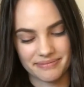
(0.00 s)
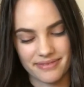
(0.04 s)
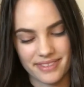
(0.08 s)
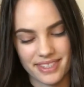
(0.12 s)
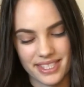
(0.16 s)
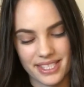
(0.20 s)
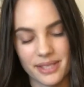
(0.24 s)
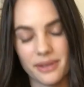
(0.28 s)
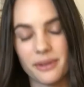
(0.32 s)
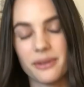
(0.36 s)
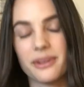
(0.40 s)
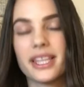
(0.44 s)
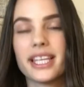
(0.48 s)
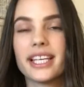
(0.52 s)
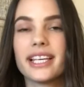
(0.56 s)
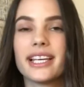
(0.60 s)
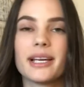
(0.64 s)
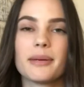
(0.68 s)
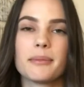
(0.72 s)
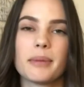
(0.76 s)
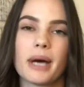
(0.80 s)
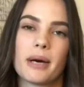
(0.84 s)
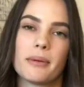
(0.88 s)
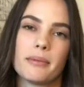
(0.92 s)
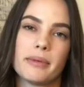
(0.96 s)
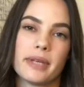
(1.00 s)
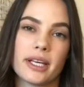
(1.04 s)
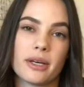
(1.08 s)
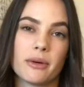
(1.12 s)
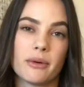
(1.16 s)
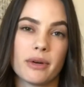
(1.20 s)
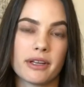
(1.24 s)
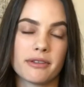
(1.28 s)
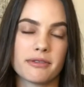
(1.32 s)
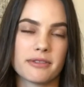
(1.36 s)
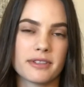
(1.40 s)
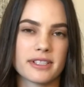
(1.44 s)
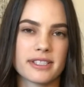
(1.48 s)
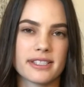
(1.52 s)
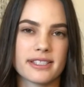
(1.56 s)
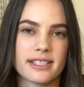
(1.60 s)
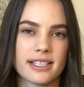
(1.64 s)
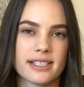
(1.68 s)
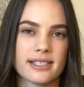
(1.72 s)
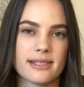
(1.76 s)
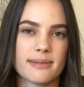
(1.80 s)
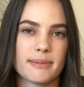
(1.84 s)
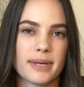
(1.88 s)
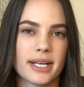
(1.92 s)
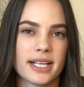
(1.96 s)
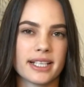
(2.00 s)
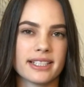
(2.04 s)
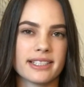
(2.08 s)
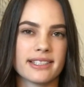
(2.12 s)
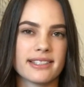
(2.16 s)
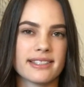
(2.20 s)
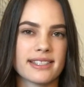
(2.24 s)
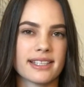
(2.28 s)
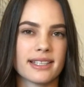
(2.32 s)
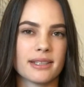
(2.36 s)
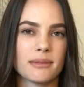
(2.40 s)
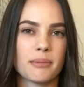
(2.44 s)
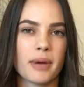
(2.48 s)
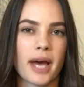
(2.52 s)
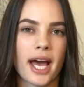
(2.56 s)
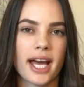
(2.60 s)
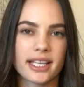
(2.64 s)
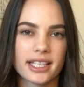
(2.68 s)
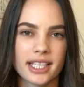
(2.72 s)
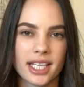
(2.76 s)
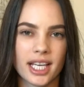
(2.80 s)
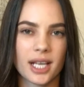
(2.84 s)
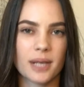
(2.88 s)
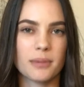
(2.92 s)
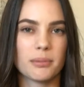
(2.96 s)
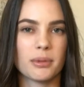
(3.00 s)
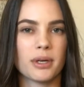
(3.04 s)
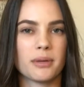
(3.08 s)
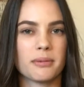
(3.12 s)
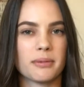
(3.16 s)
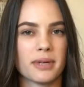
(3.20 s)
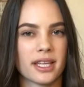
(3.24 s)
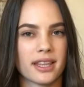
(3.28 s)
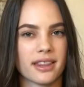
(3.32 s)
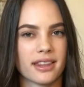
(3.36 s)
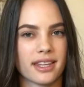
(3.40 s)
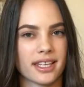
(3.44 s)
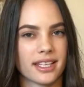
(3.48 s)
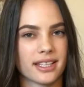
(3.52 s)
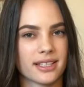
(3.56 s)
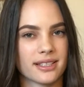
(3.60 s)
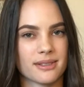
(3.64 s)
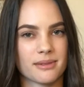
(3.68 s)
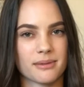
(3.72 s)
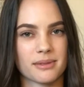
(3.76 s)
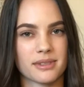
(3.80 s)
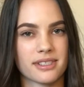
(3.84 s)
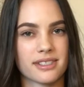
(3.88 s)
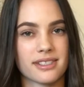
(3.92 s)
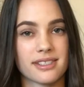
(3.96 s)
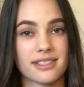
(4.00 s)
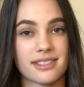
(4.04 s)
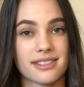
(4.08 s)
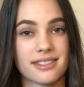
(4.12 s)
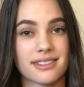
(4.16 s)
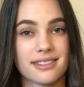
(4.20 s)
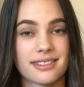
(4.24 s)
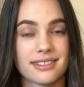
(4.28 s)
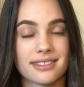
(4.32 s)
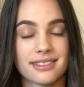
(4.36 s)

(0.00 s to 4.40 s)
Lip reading: So thinking about being away for 6 months and packing up all my things was just